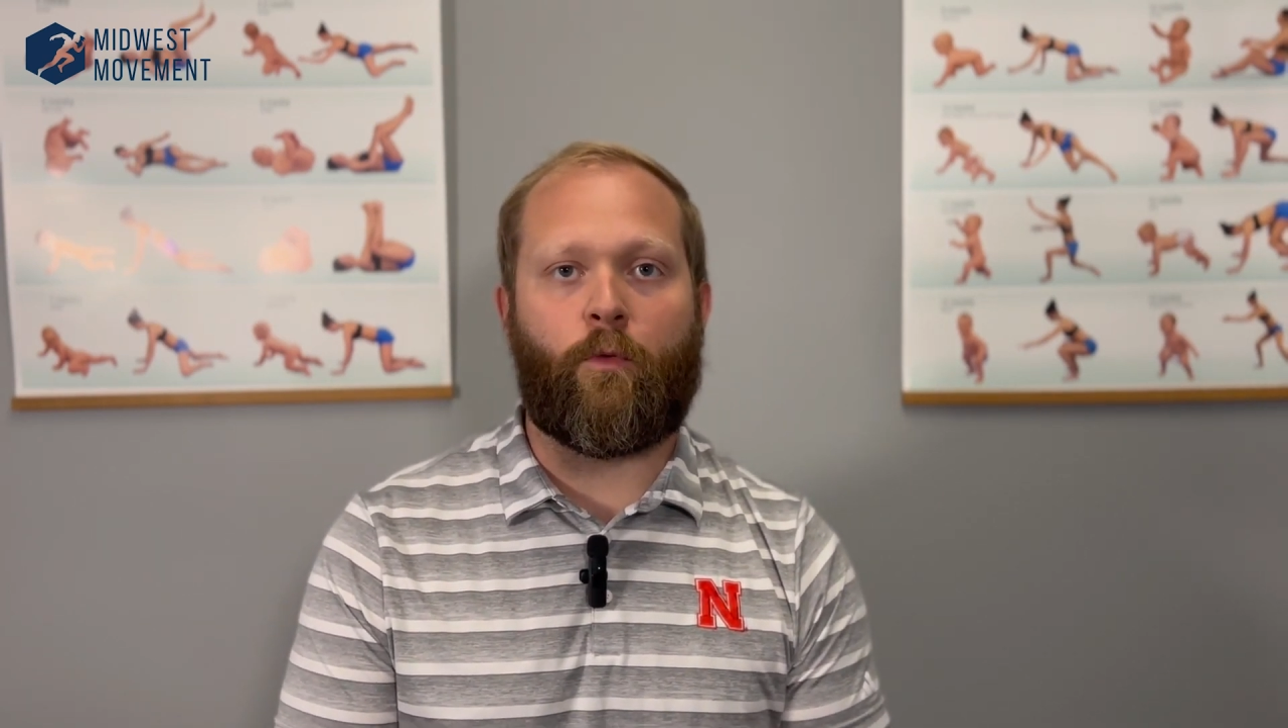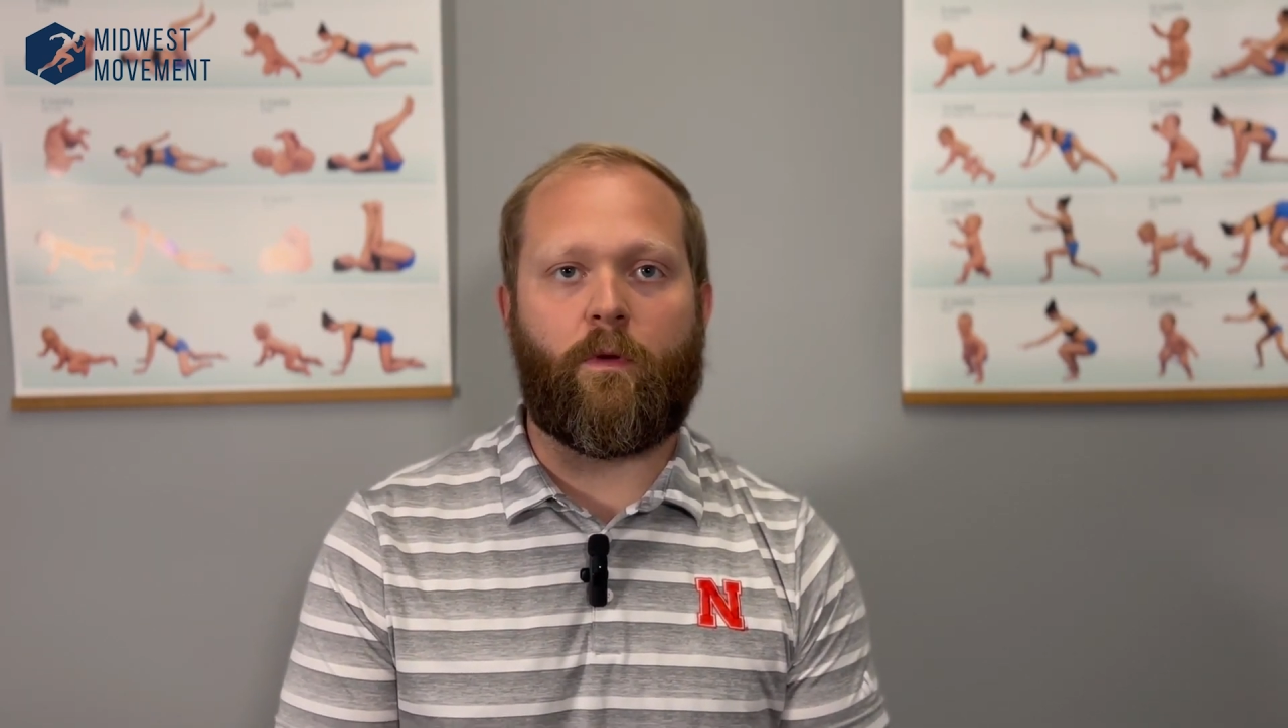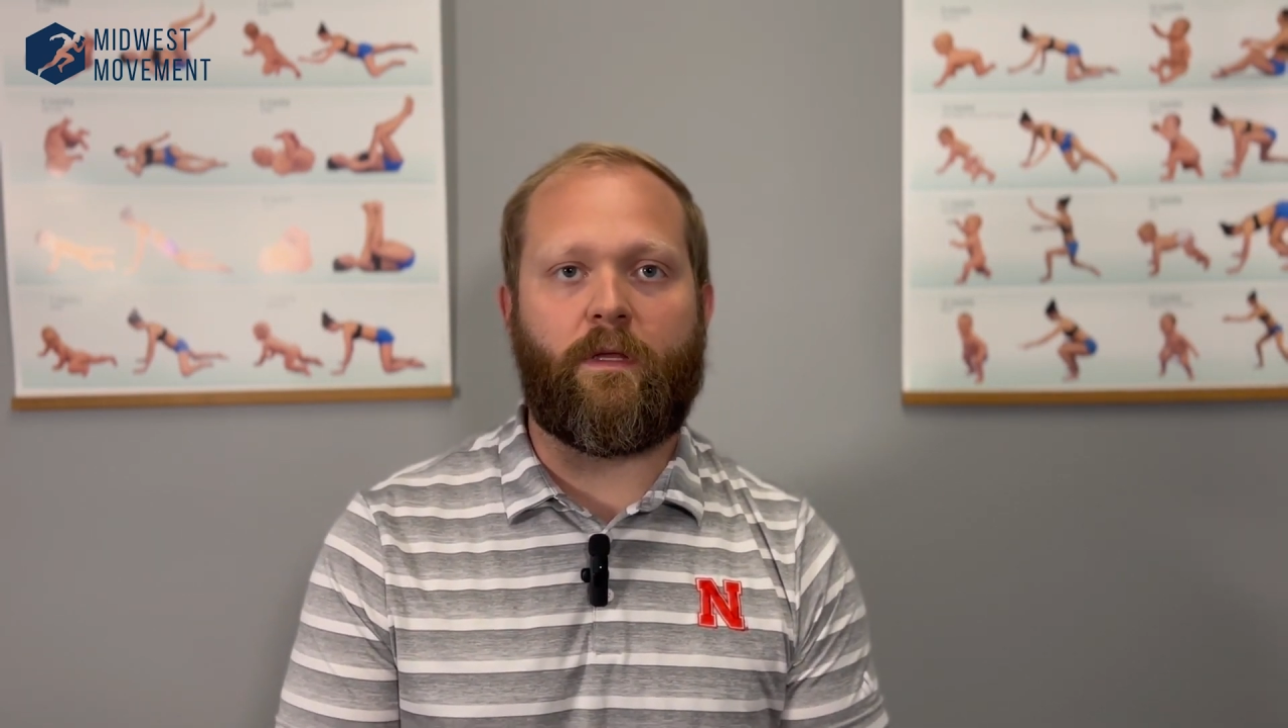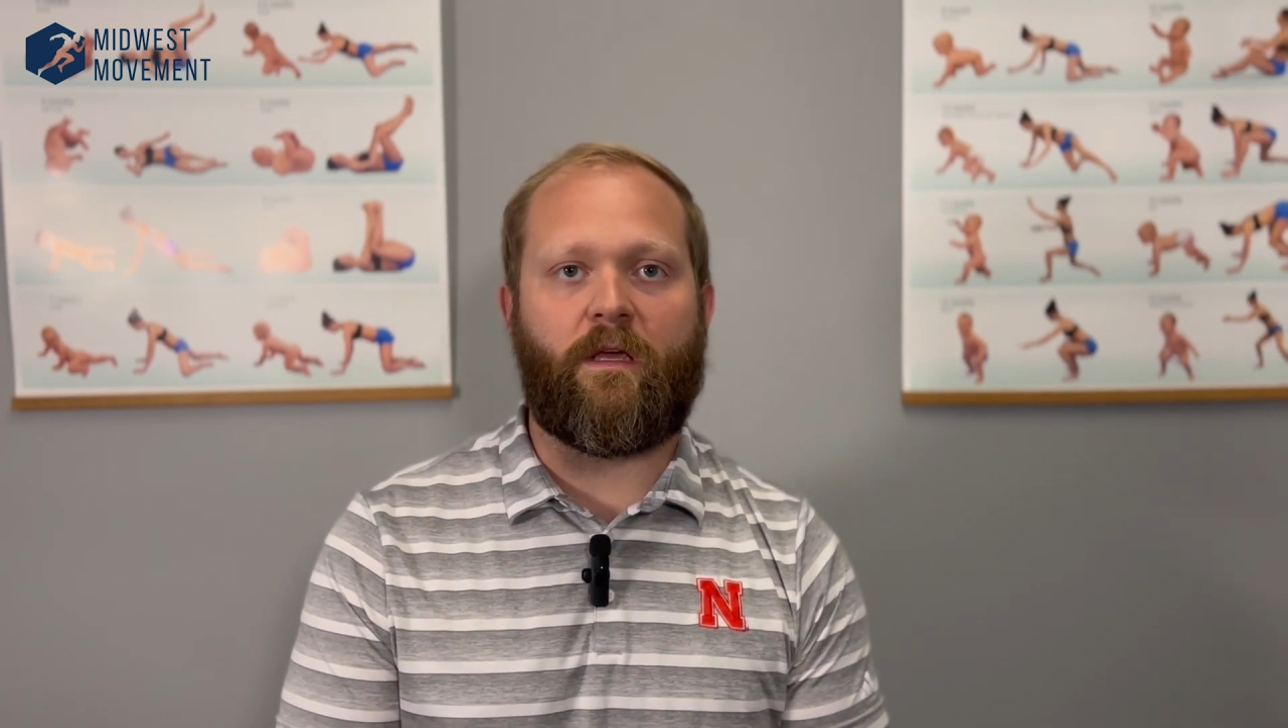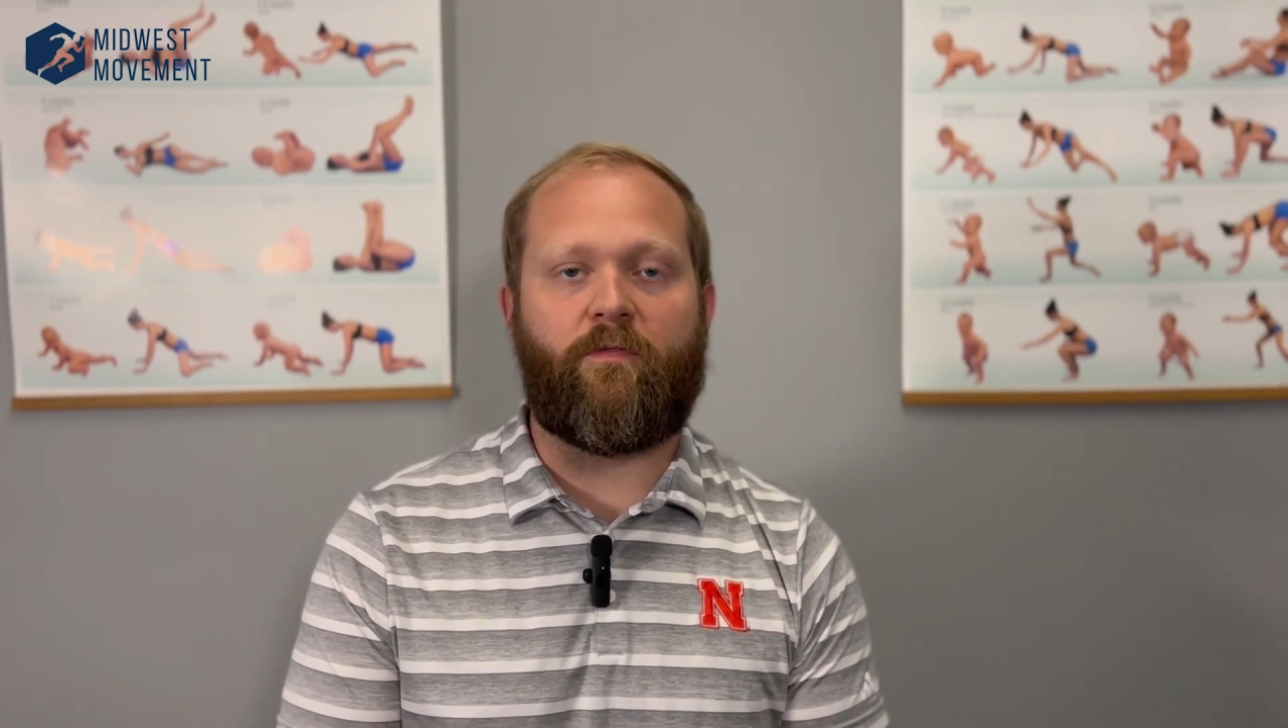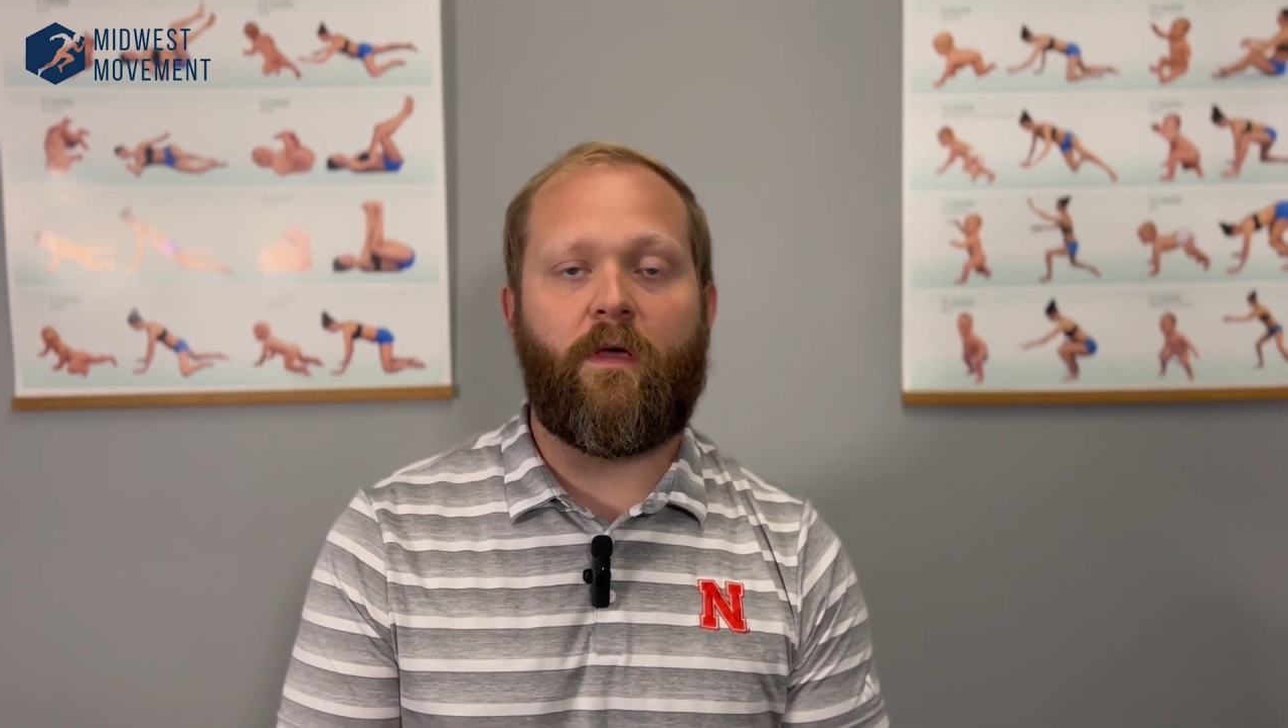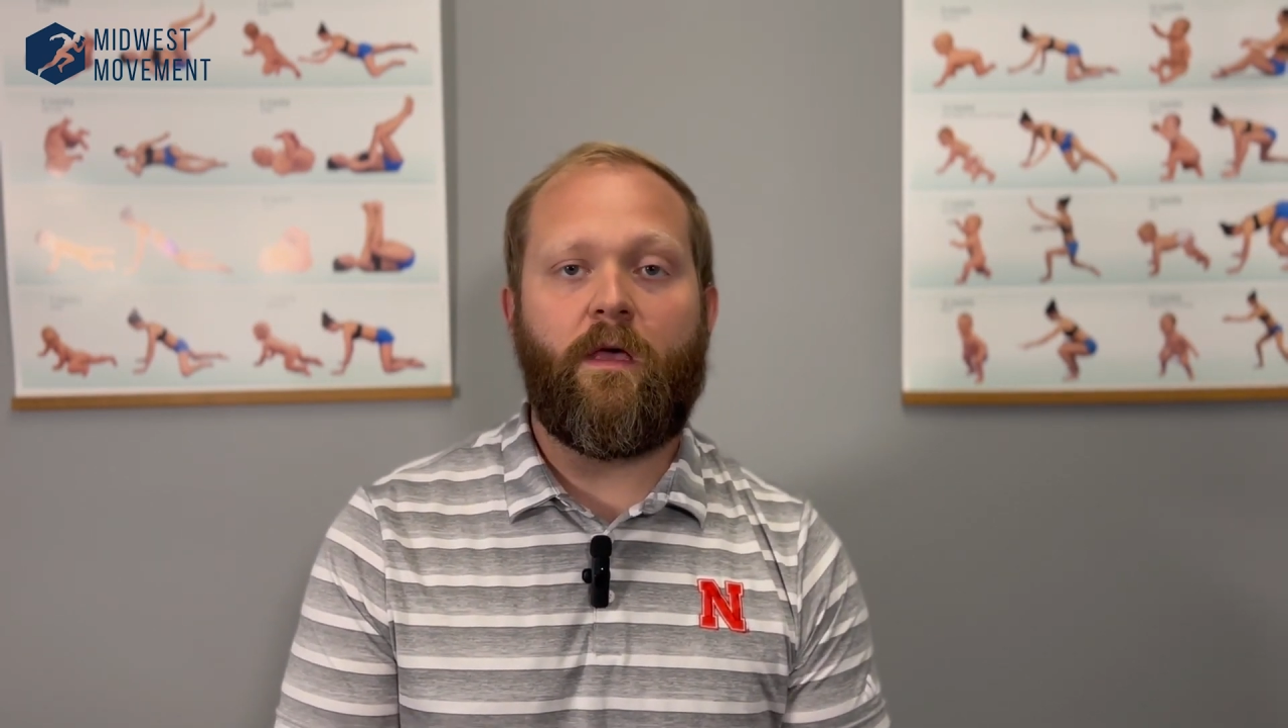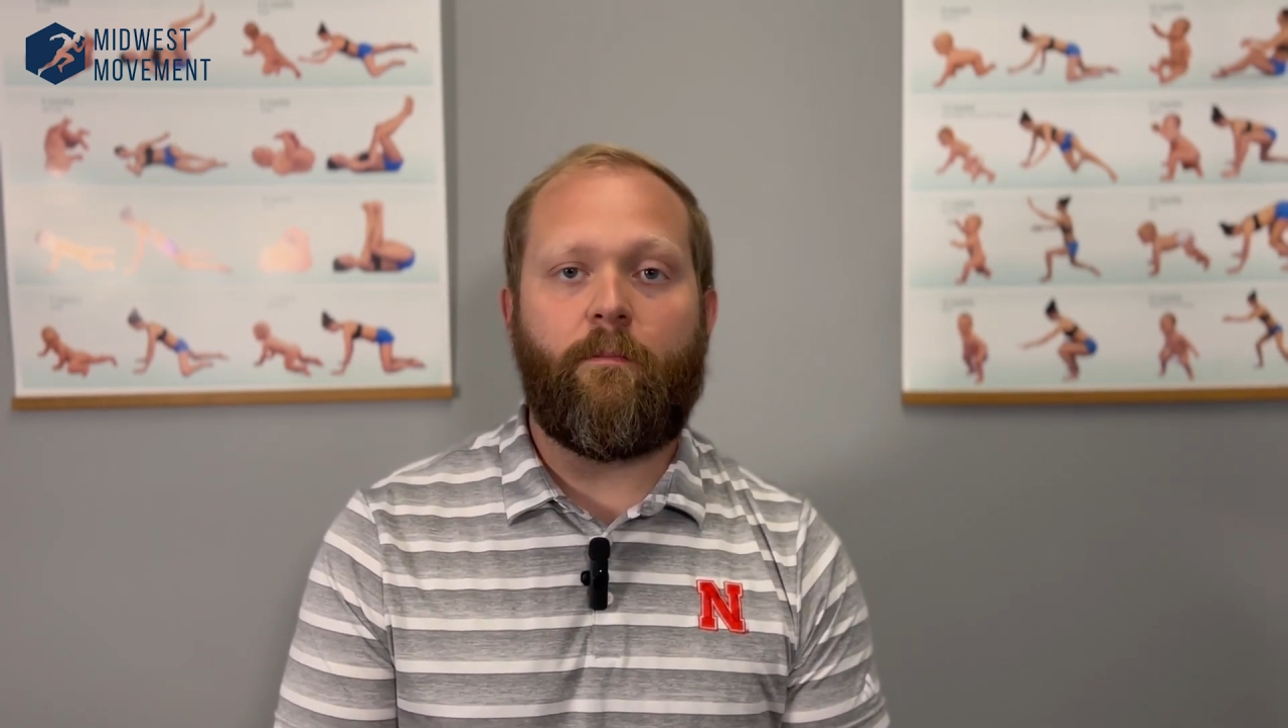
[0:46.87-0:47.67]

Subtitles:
the relief,